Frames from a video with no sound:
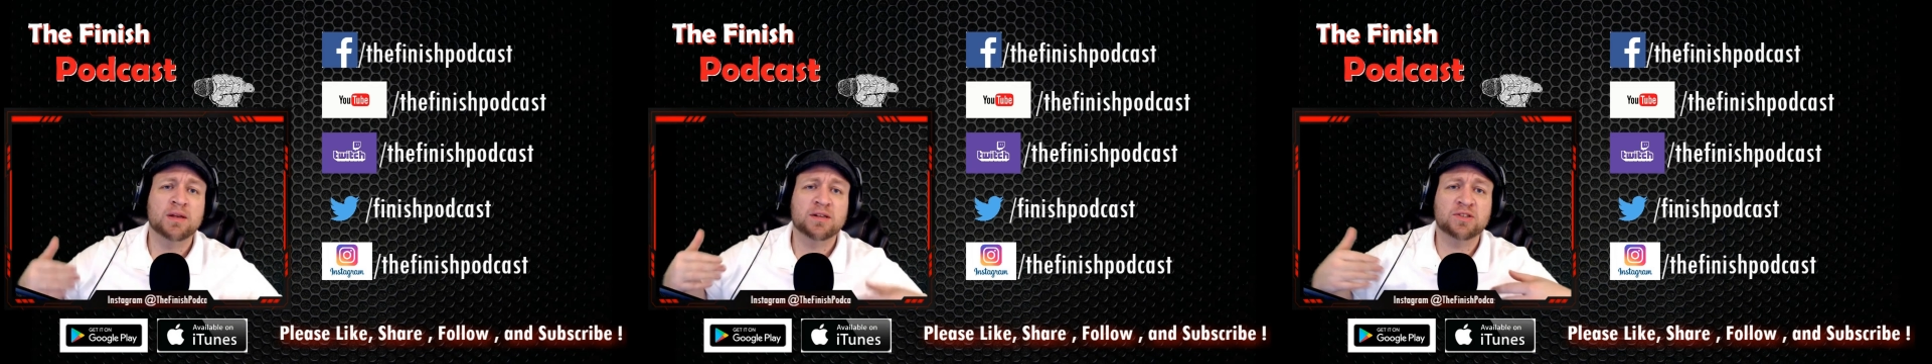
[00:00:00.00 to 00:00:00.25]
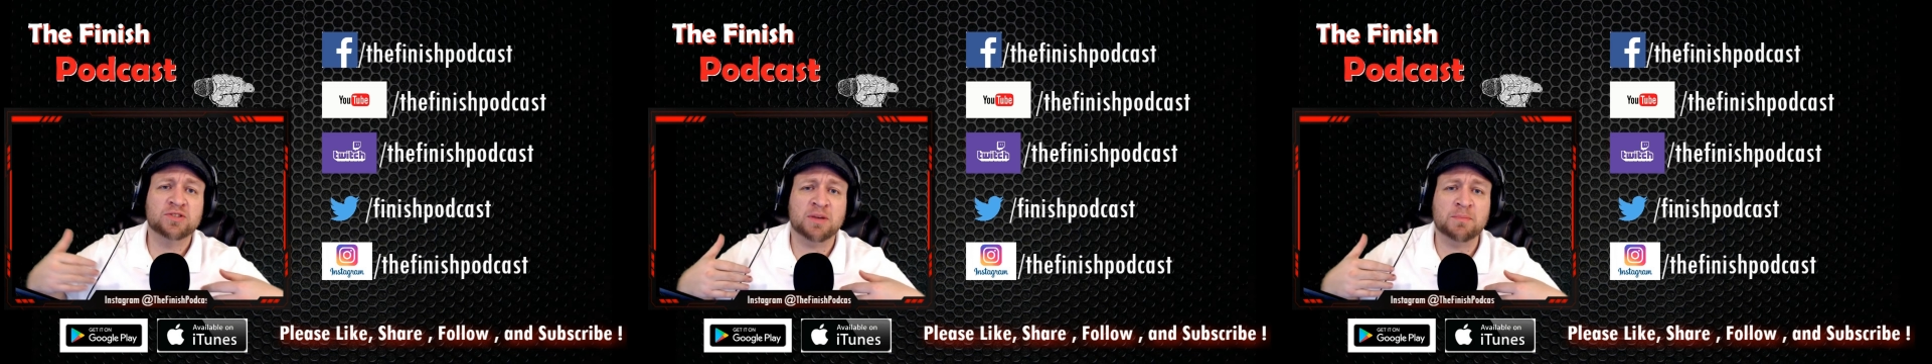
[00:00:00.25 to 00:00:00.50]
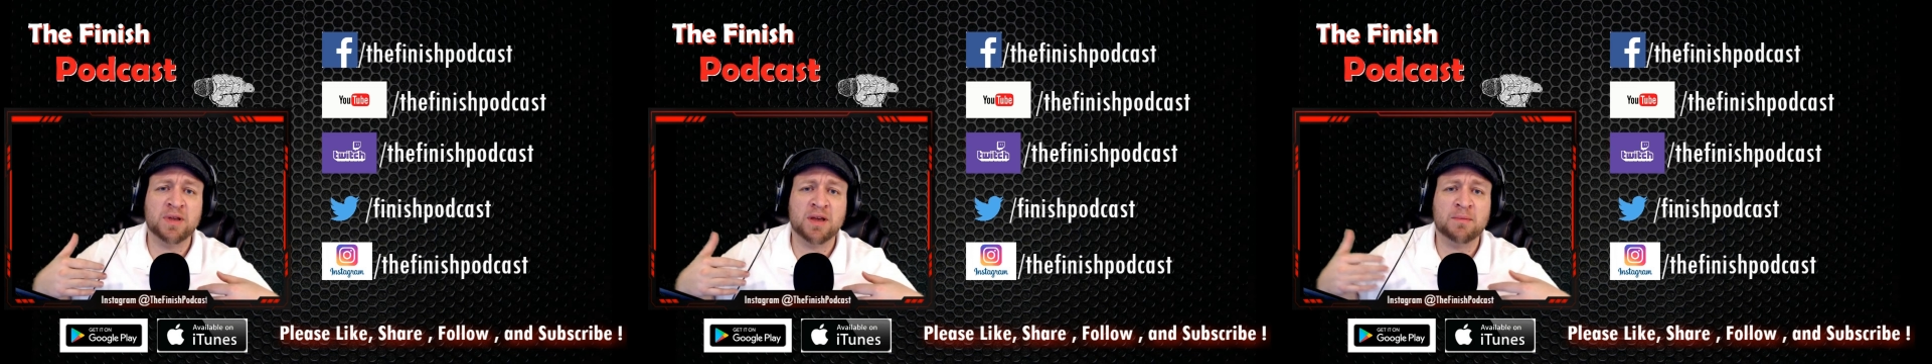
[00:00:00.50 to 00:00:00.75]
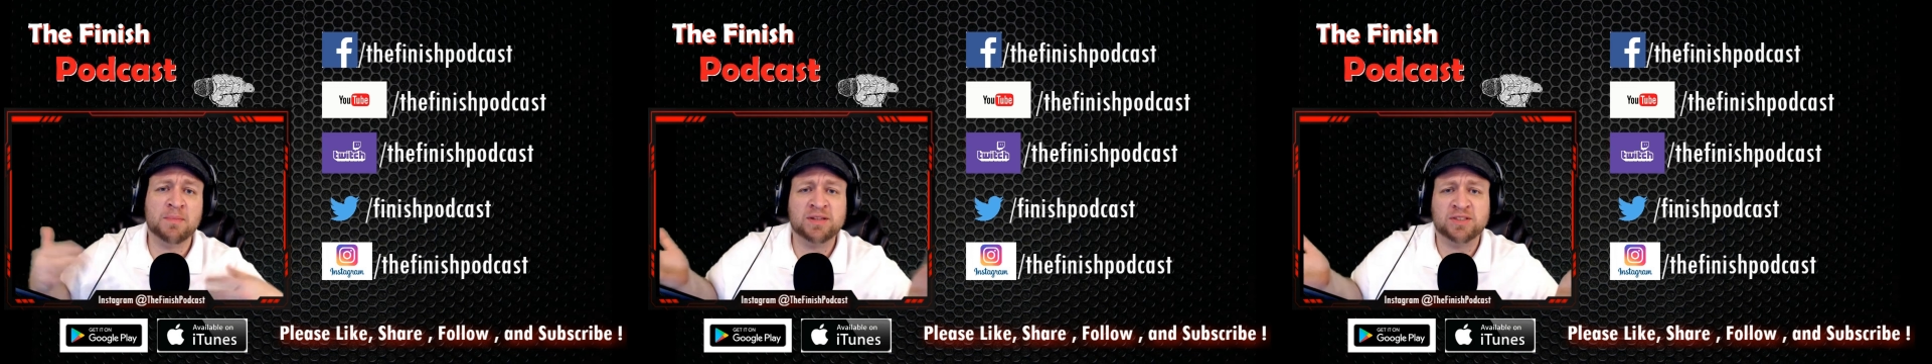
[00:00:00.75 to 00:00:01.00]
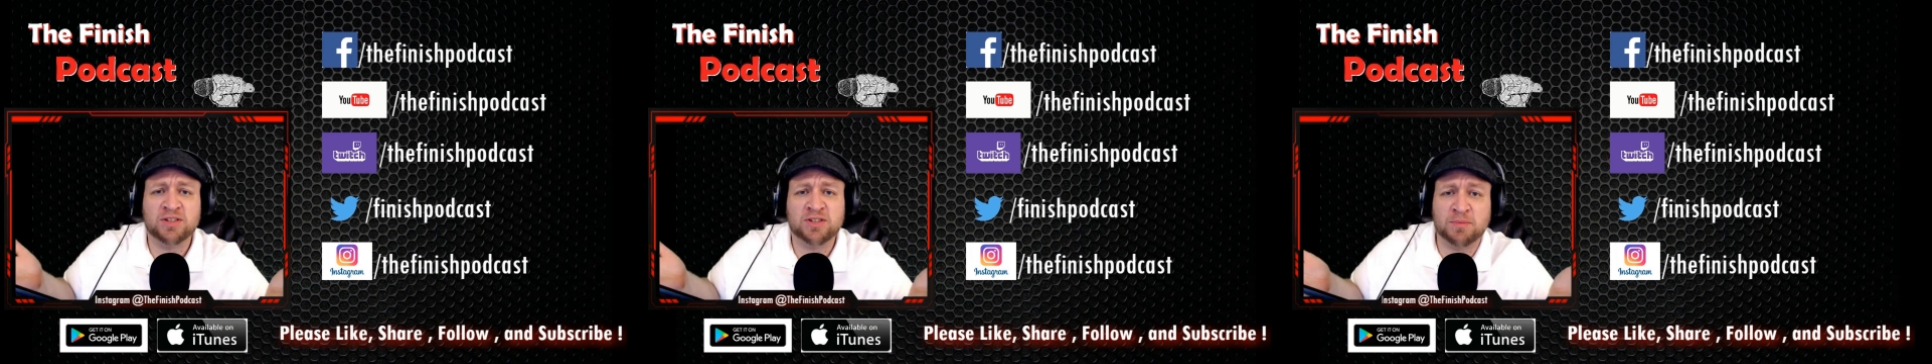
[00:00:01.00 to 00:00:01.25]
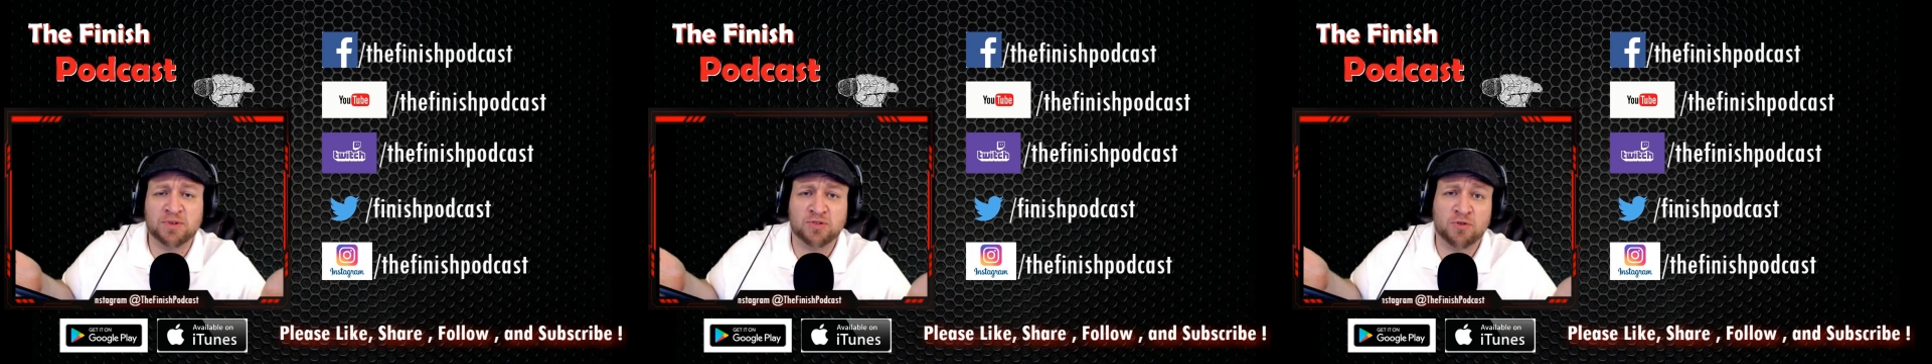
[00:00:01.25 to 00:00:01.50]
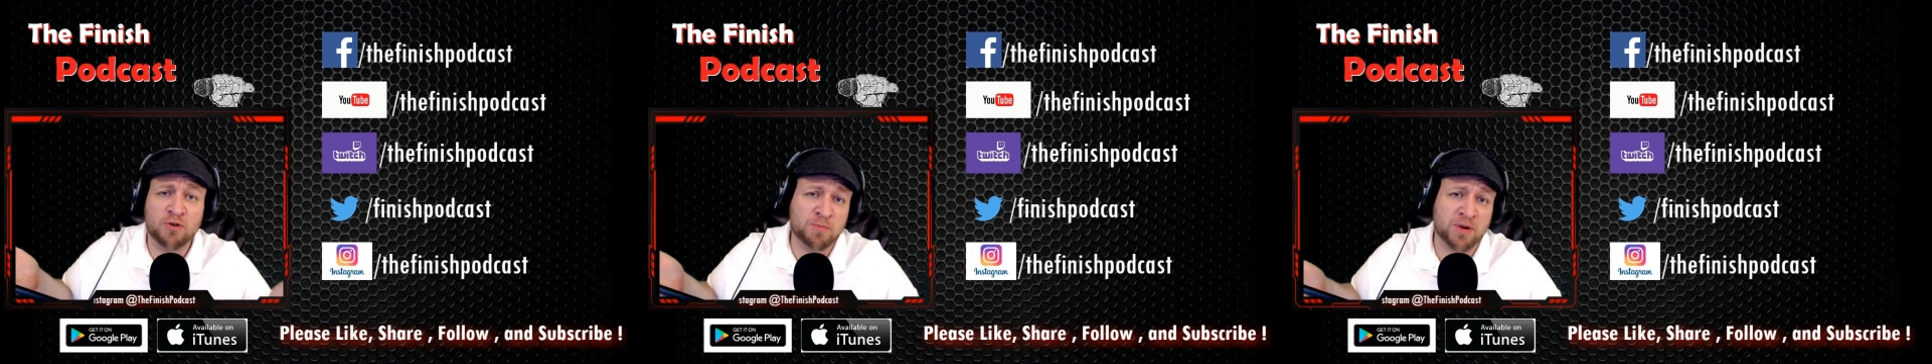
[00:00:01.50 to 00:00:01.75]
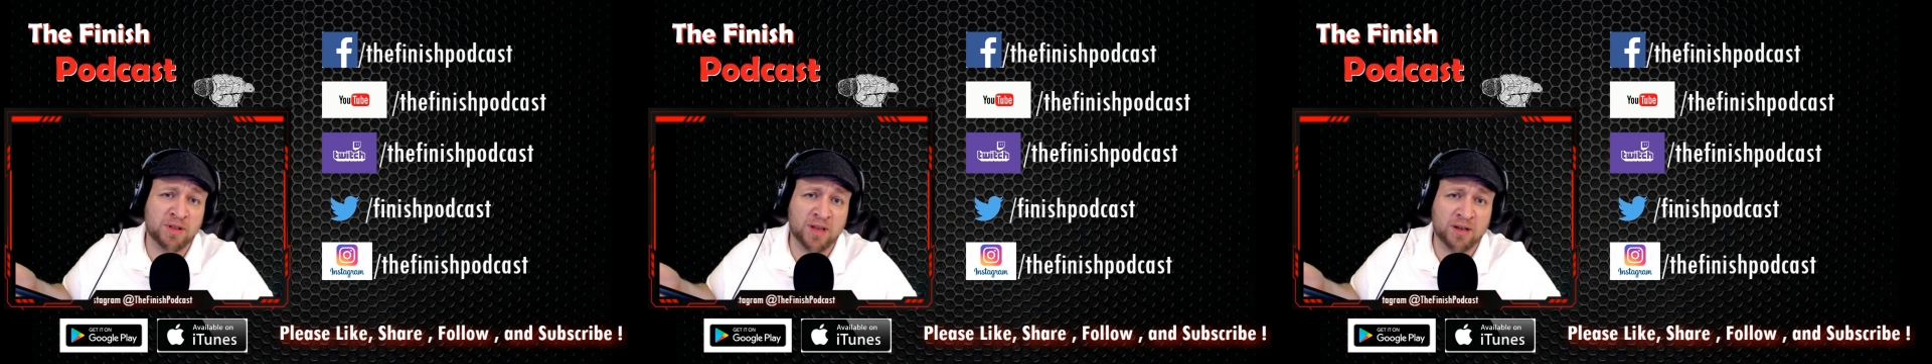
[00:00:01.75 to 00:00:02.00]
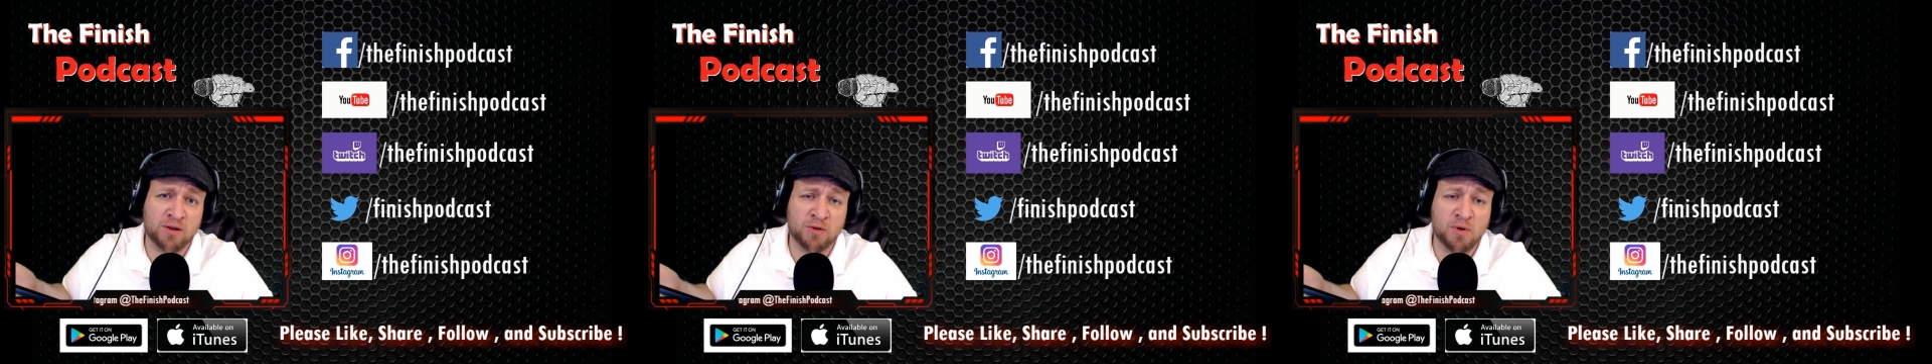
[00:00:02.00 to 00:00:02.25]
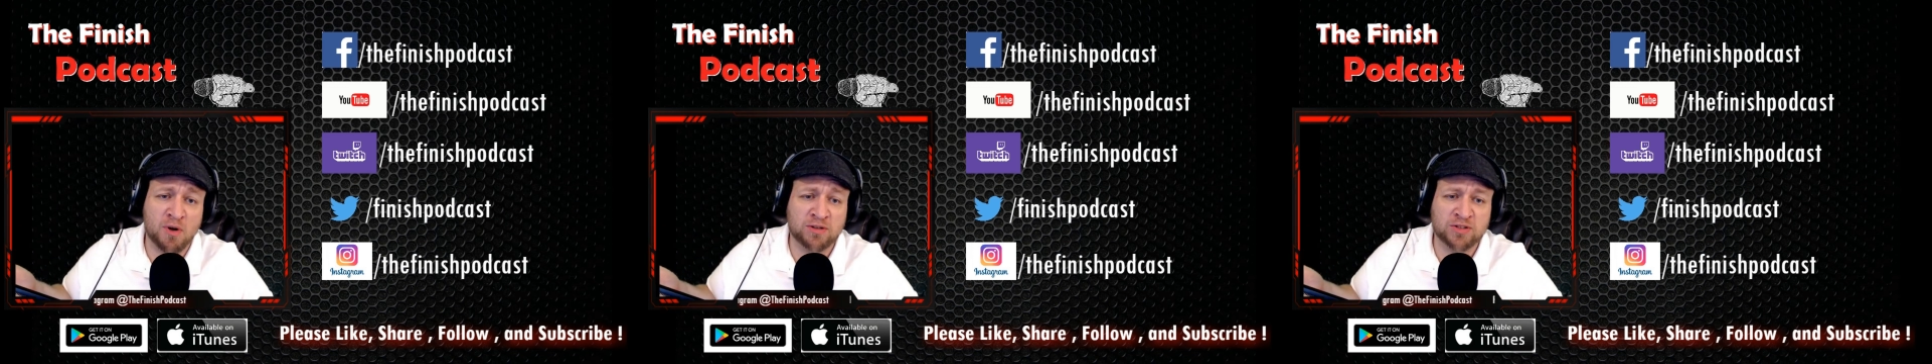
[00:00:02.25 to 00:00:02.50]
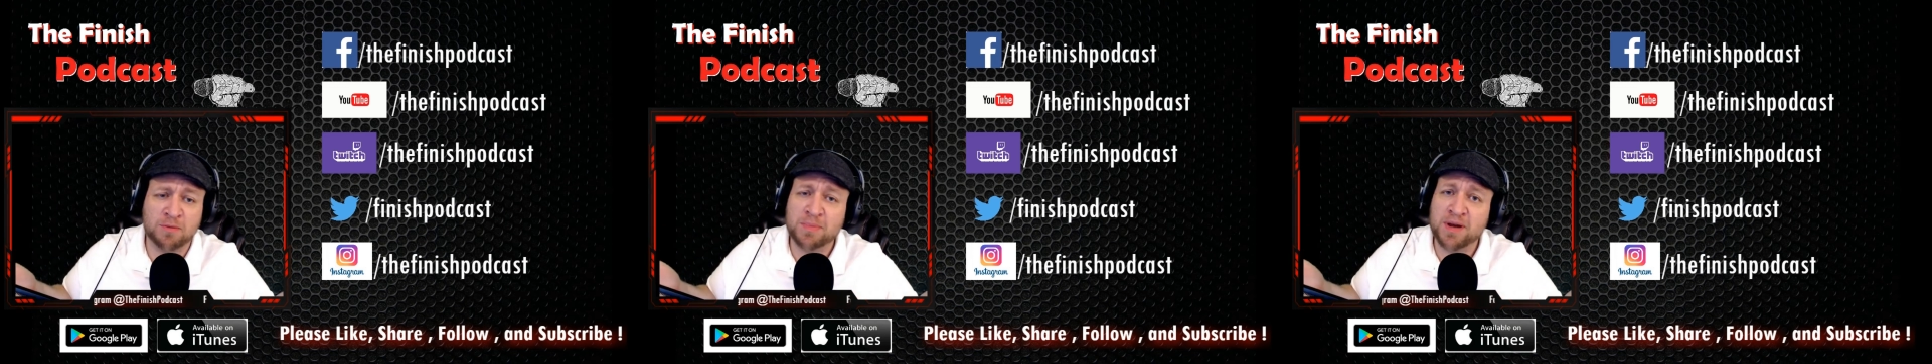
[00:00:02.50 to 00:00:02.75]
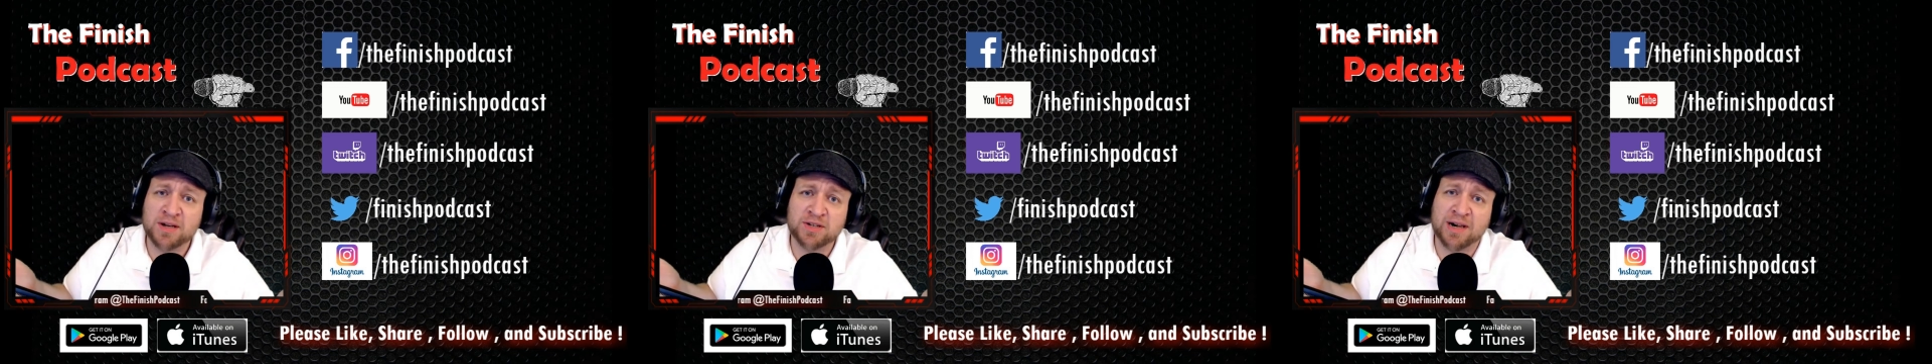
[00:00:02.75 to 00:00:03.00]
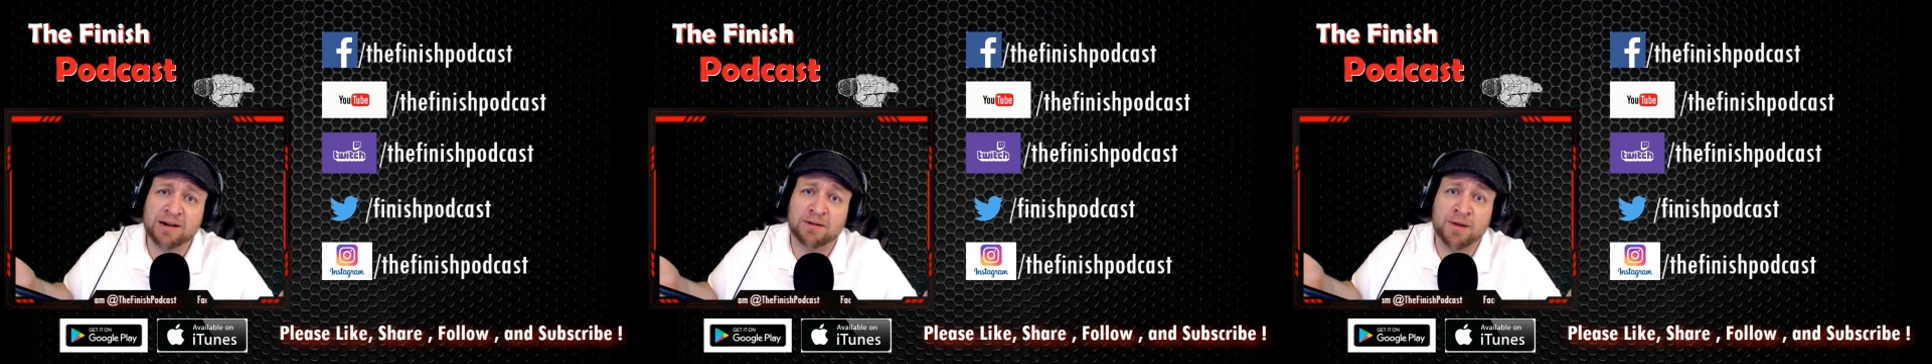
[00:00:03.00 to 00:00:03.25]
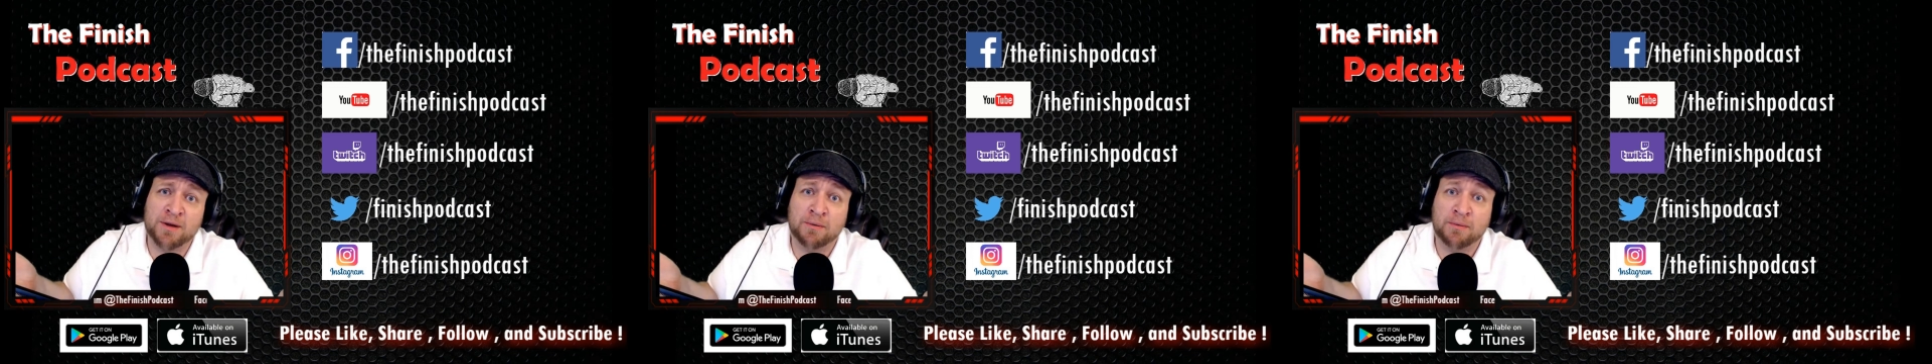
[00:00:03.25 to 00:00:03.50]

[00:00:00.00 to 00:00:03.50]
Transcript: Send me a message. I'm going to screw up your like long walks on the beach. I don't know.